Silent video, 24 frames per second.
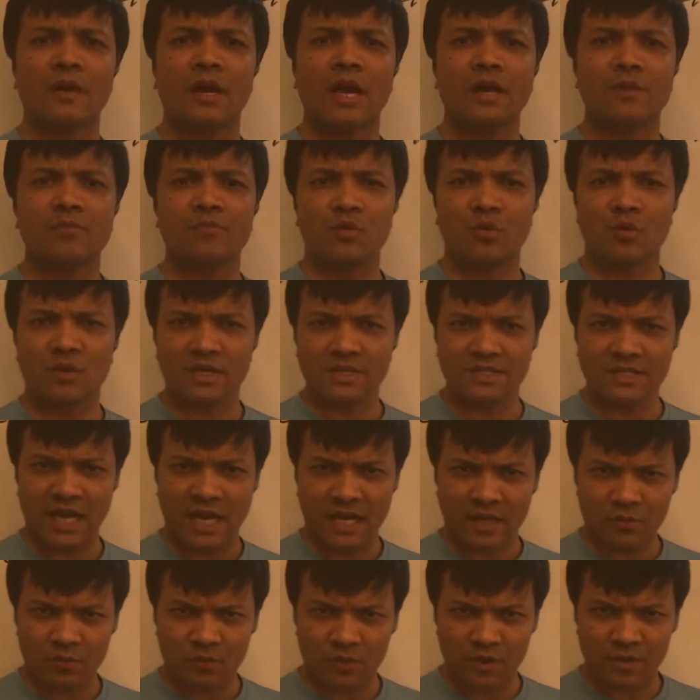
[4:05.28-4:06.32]
at Brooklyn
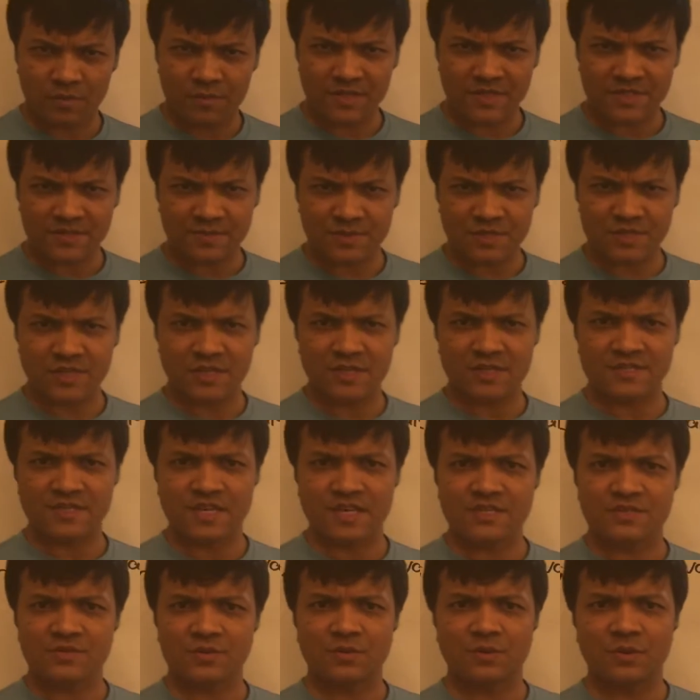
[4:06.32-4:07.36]
Tech, one of the specialized
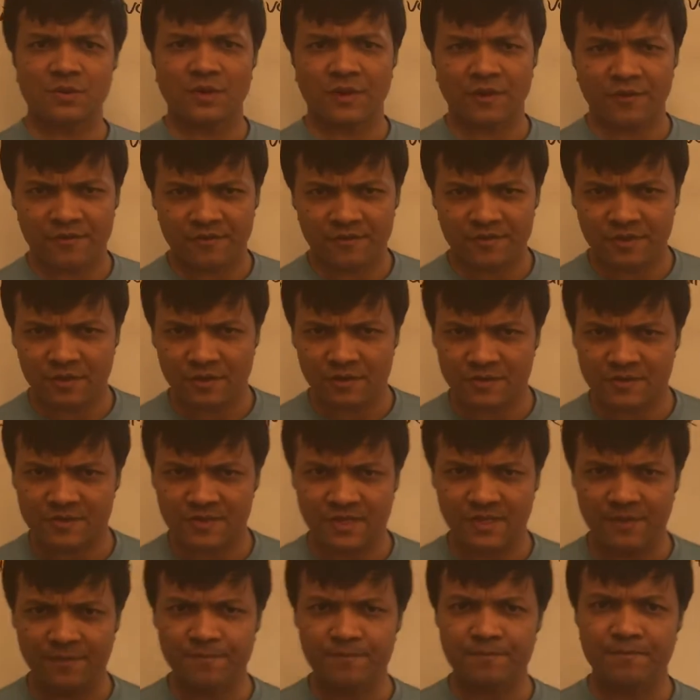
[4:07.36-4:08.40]
high school here in New York
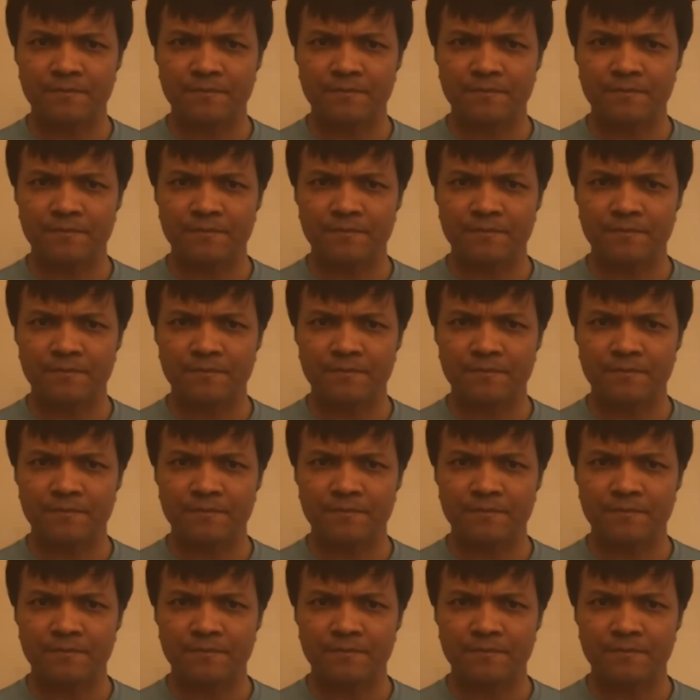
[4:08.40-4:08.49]
City.